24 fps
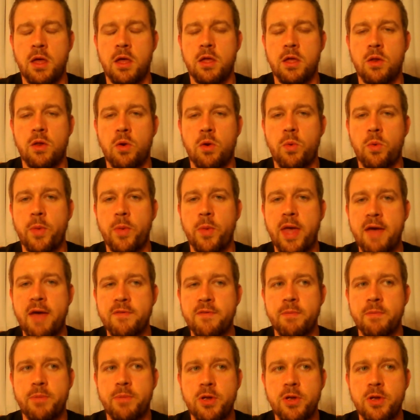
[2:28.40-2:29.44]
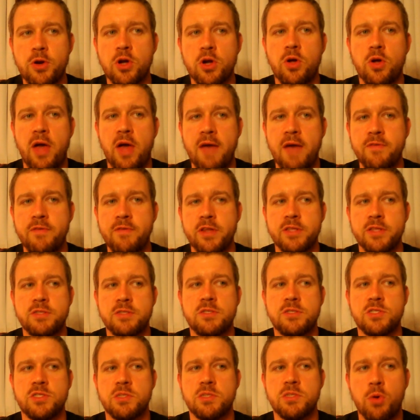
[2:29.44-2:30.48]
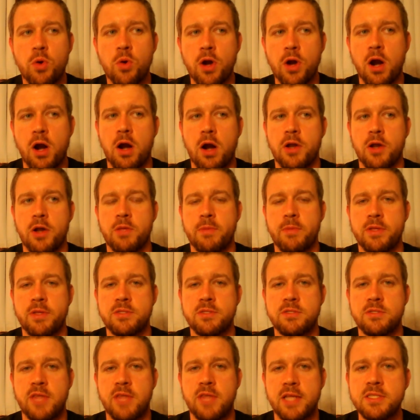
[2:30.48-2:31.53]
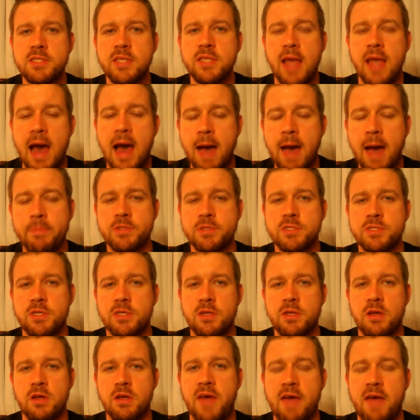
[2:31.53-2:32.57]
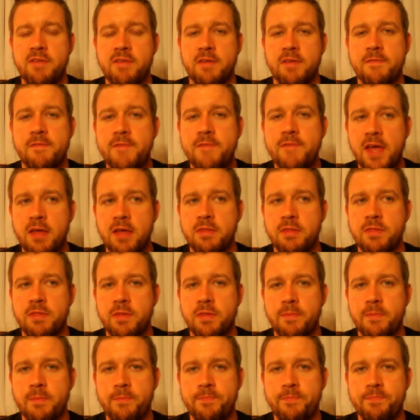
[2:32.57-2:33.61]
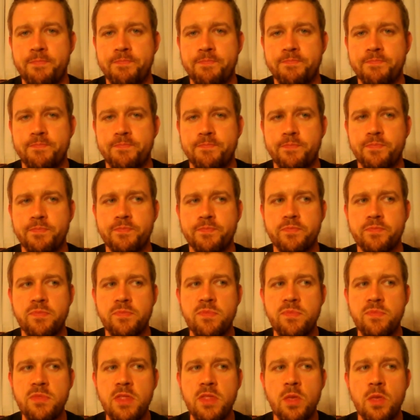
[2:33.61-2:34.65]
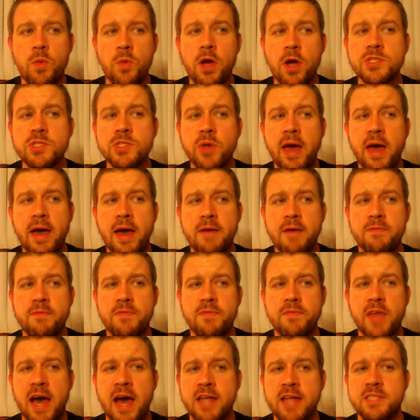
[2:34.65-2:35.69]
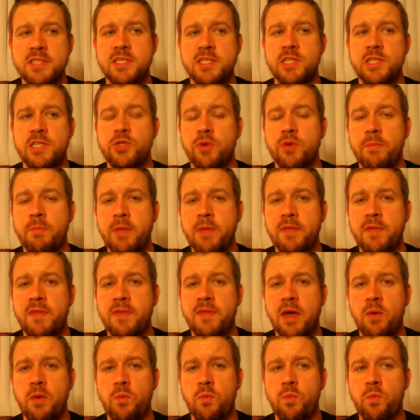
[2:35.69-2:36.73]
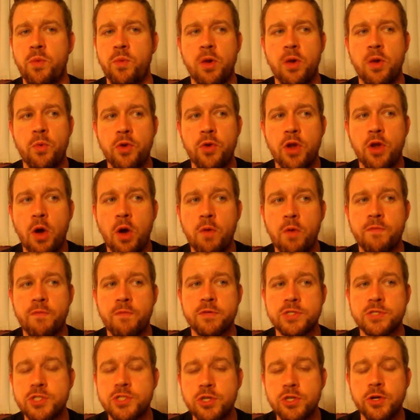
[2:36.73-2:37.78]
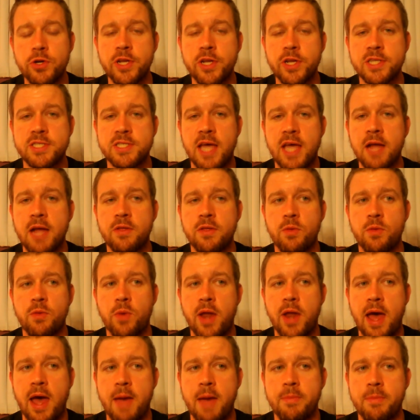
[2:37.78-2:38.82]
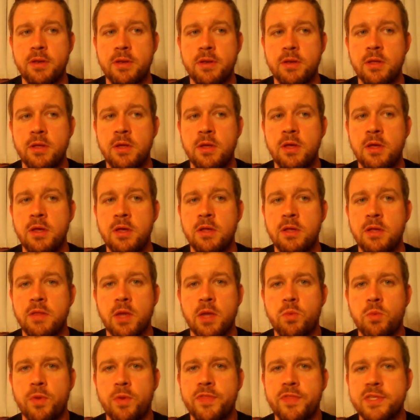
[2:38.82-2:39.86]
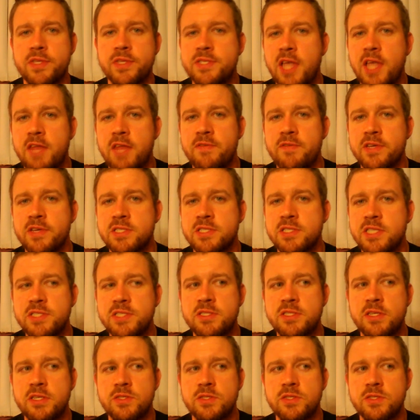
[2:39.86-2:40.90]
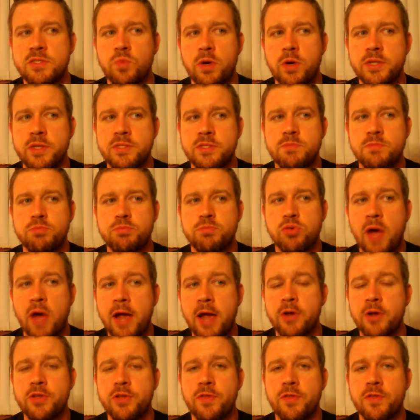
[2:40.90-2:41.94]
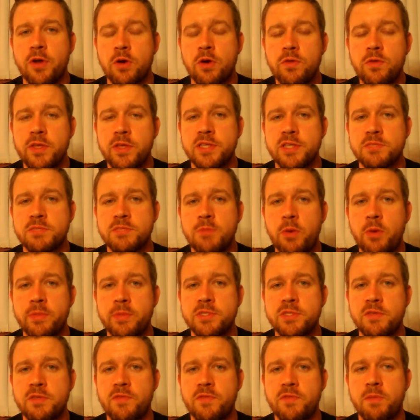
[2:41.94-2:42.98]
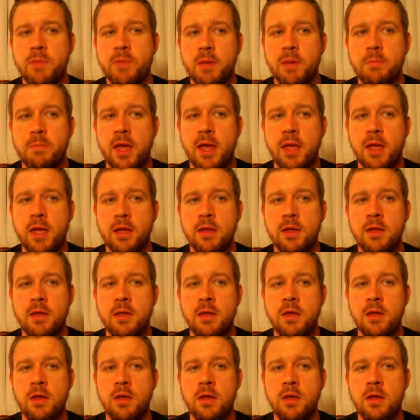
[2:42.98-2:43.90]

You know, when we have empirical evidence to support our arguments, that's the opposite of having faith. We also have the honesty to admit that we don't know for certain exactly what happened, like what the state of existence was prior to the earliest moments of the Big Bang,